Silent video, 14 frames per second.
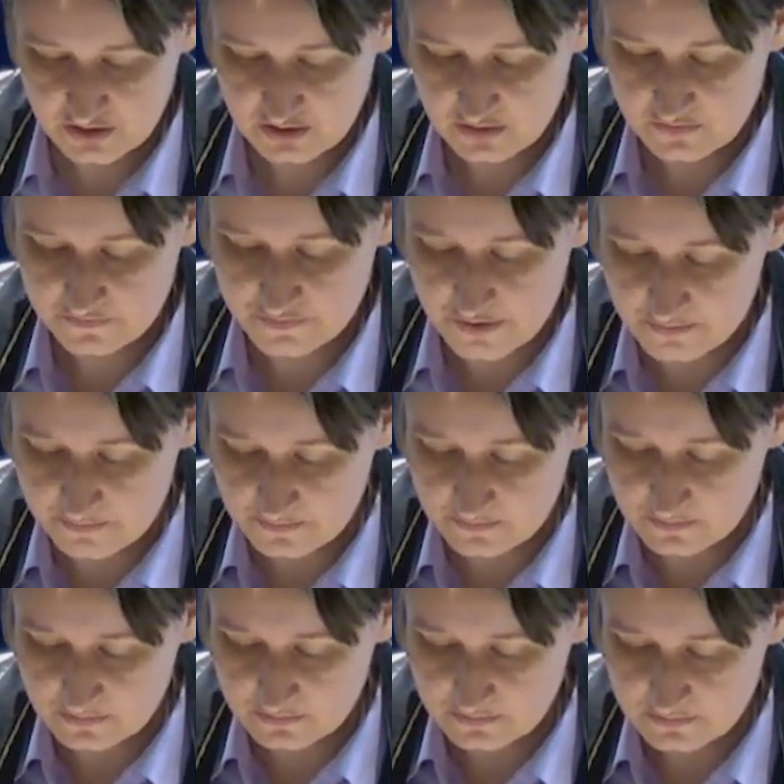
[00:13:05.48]

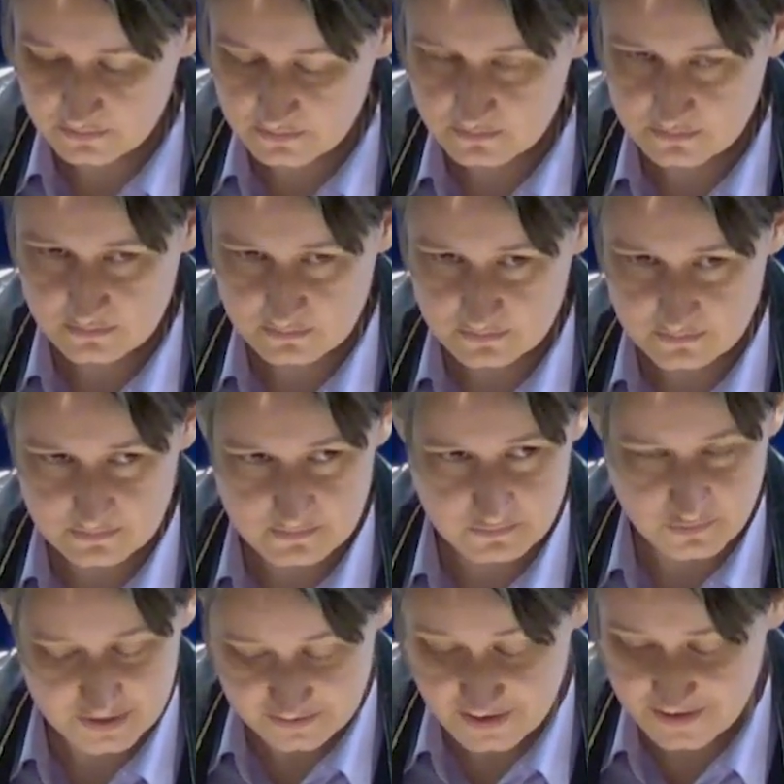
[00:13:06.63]
from
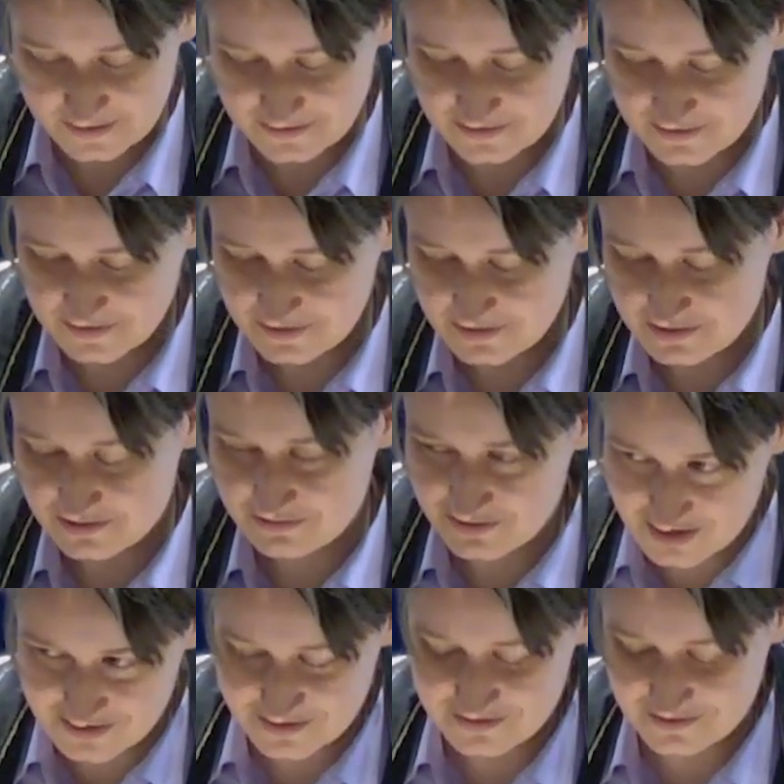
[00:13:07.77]
within
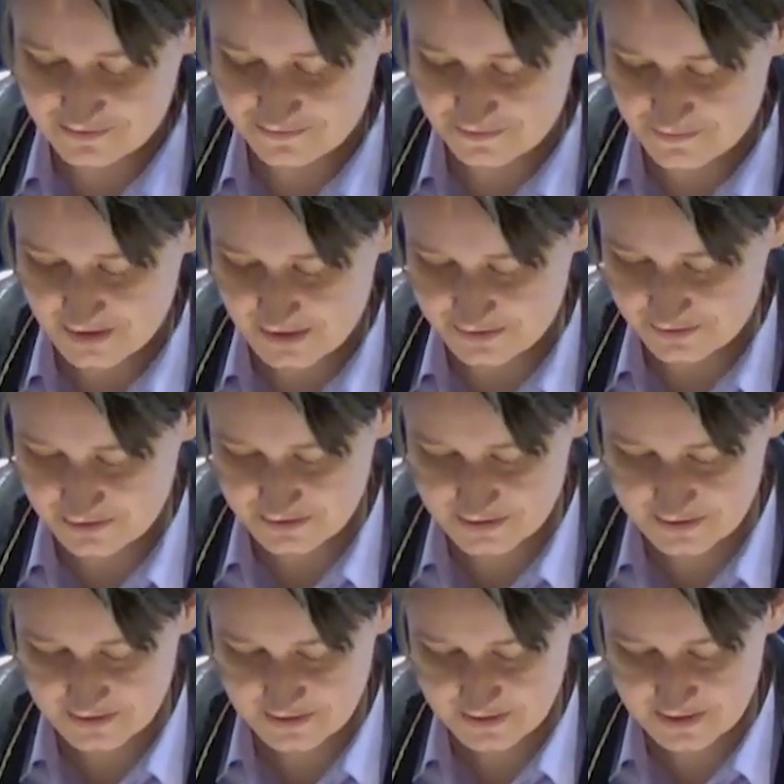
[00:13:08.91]
rather than from others.
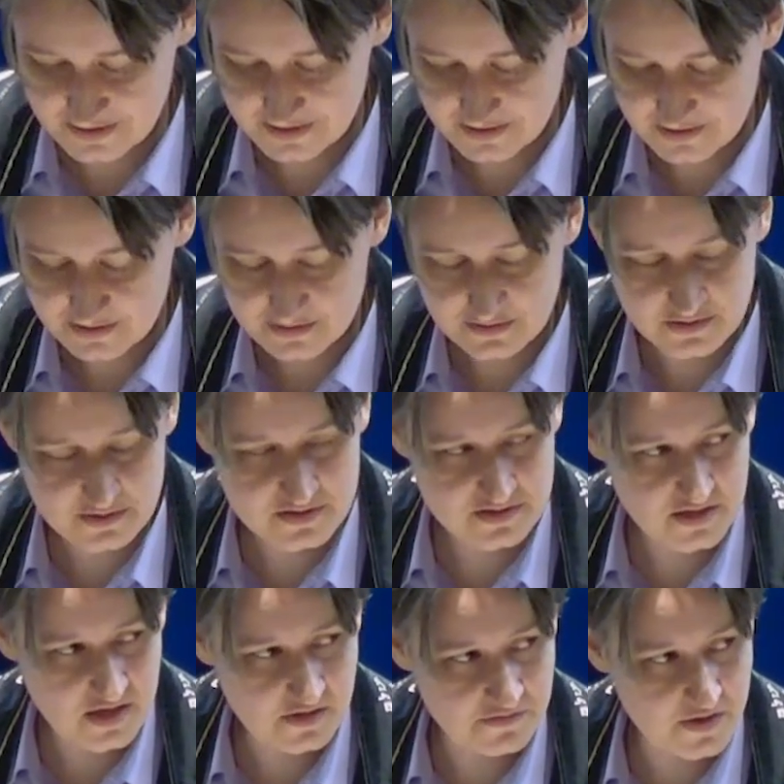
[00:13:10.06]
This
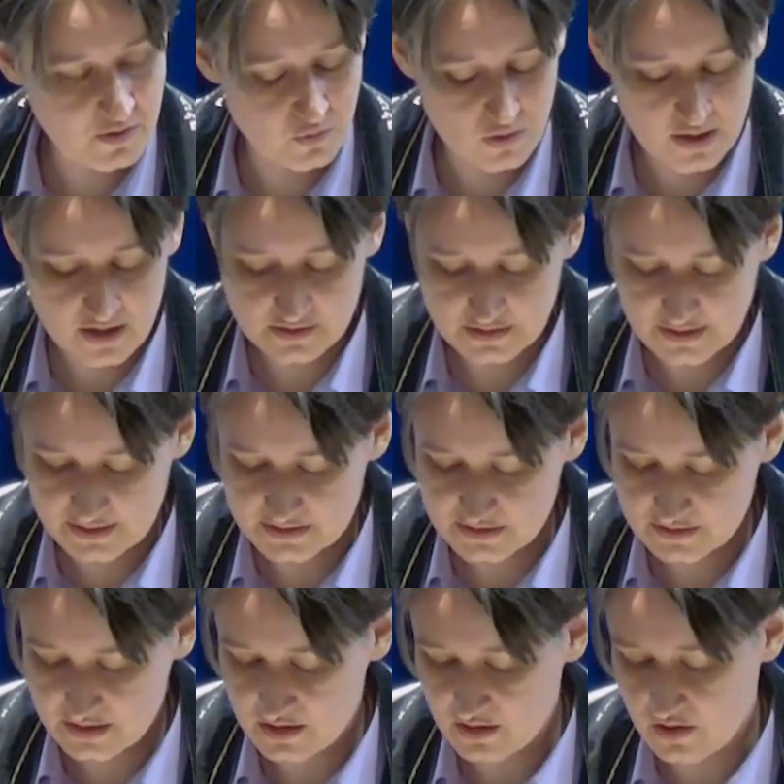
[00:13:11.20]
self-awareness
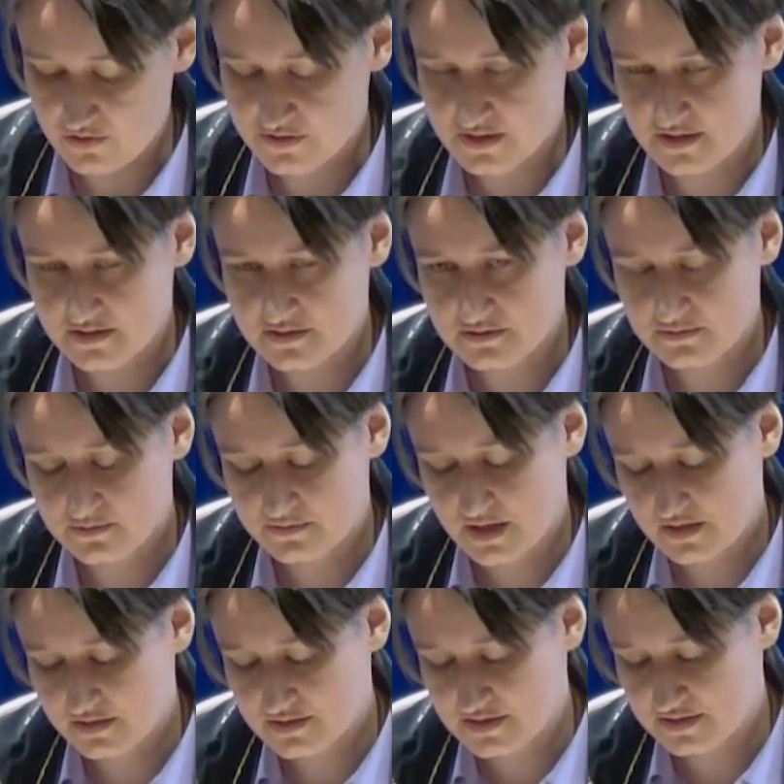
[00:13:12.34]
allows us to
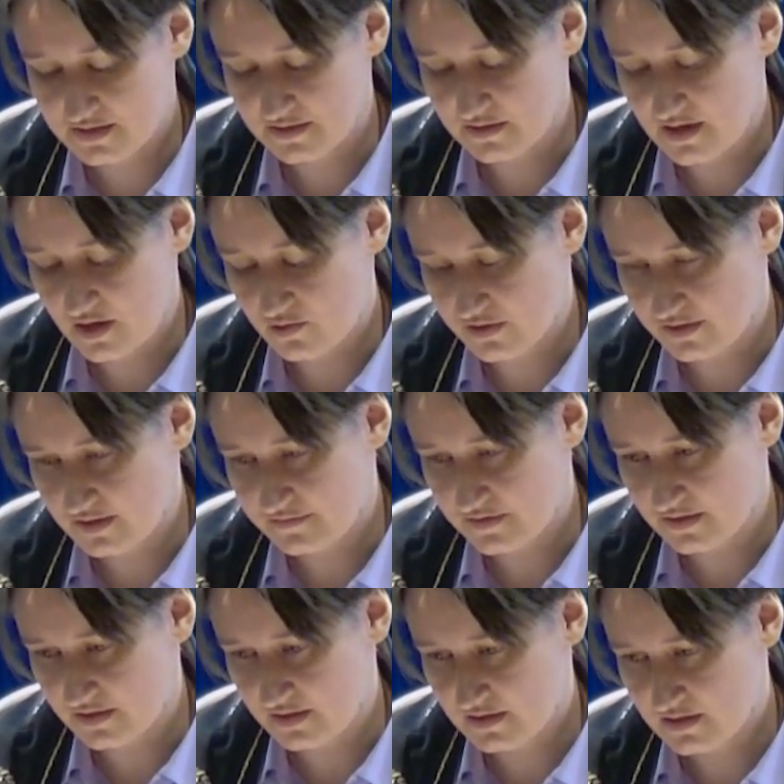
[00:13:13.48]
reconsider our giving,